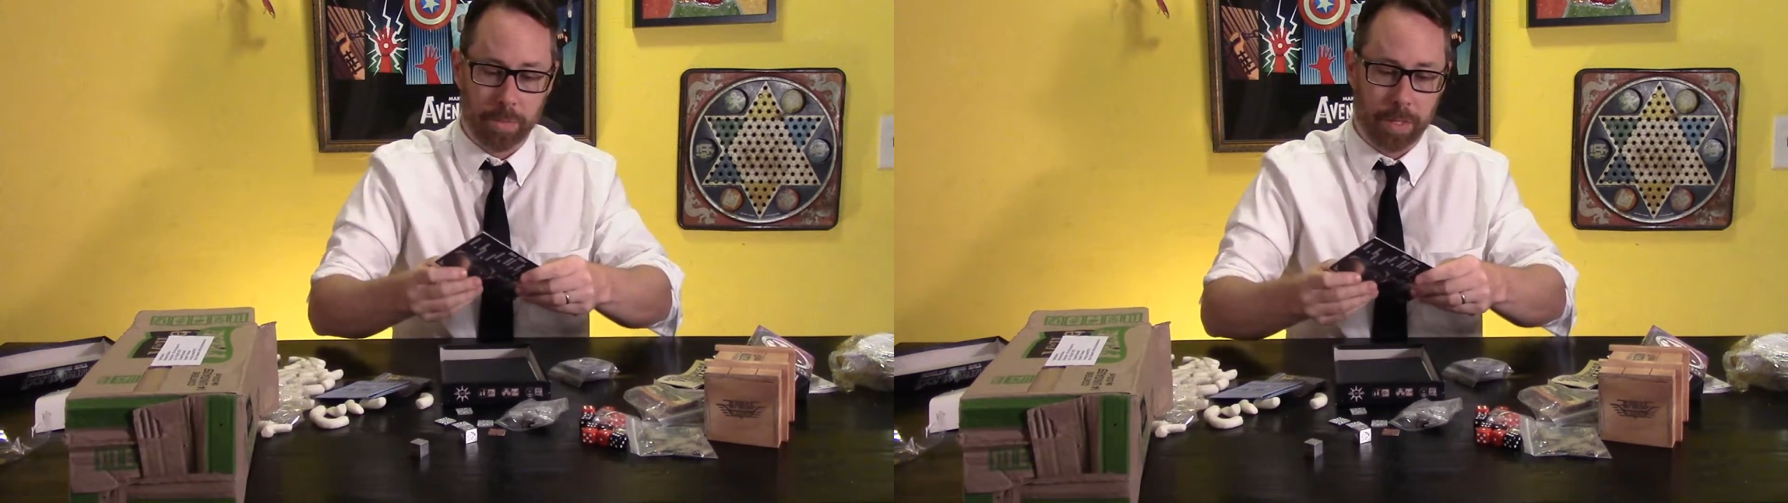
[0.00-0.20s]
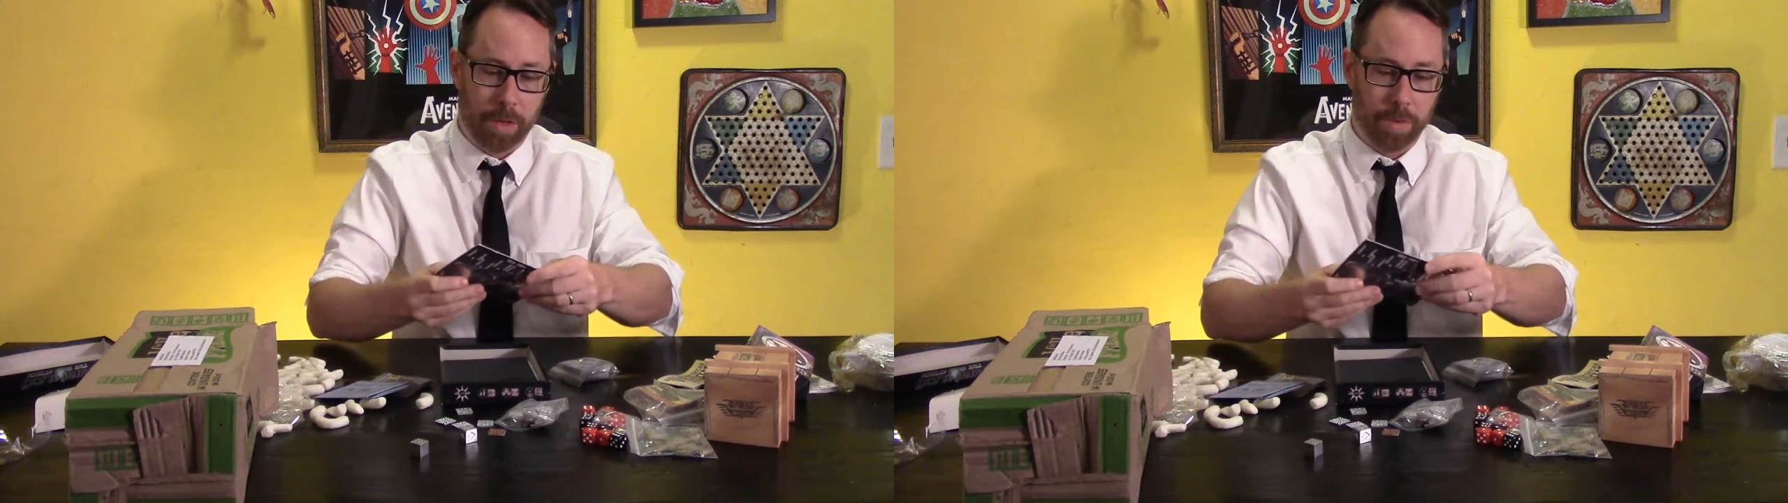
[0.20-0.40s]

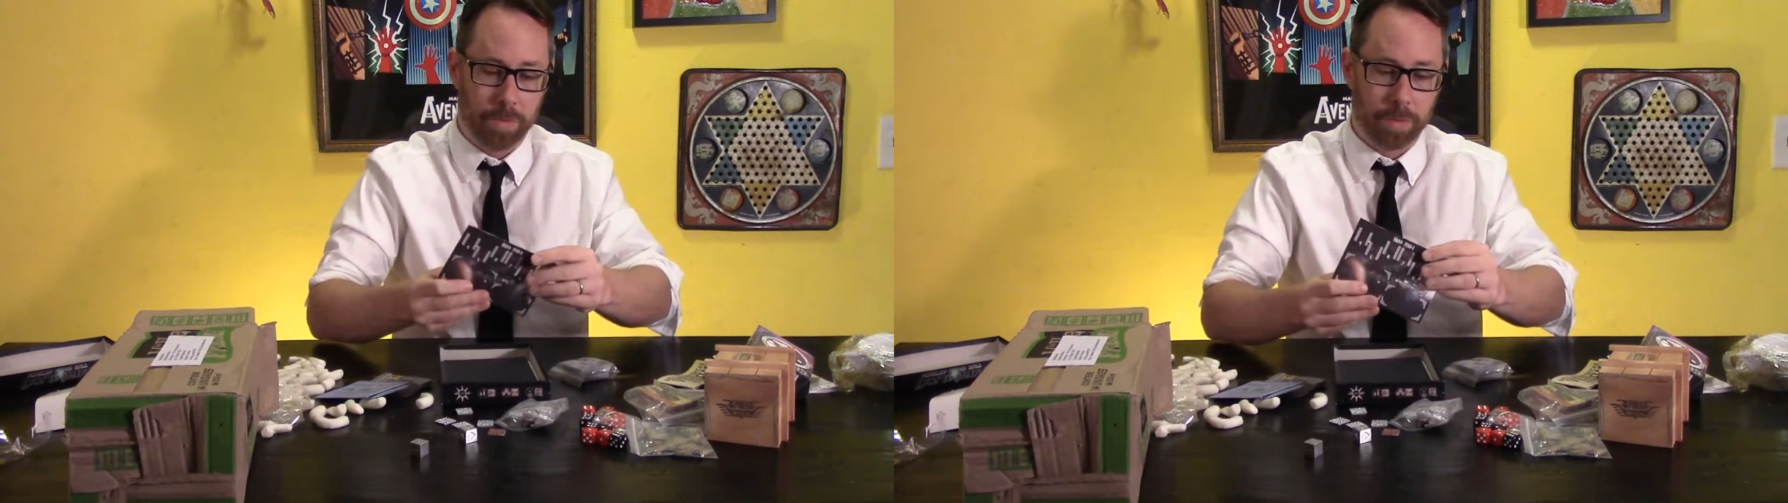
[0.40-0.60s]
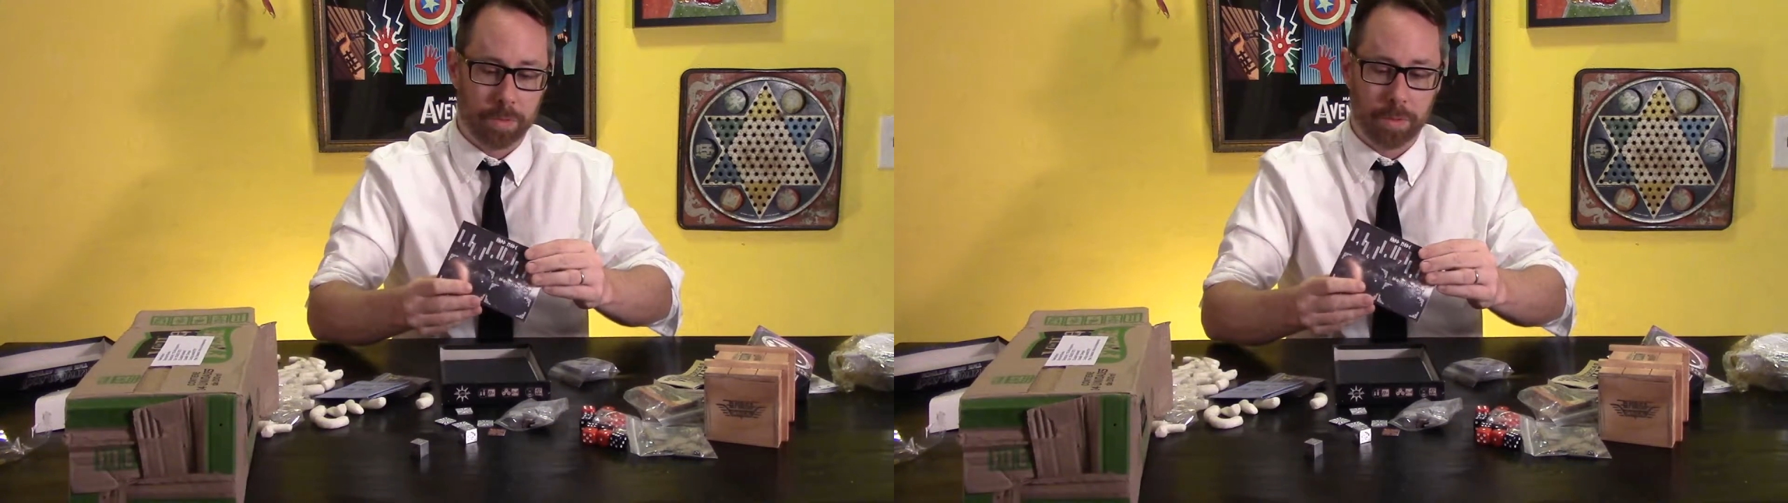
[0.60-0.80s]
we go.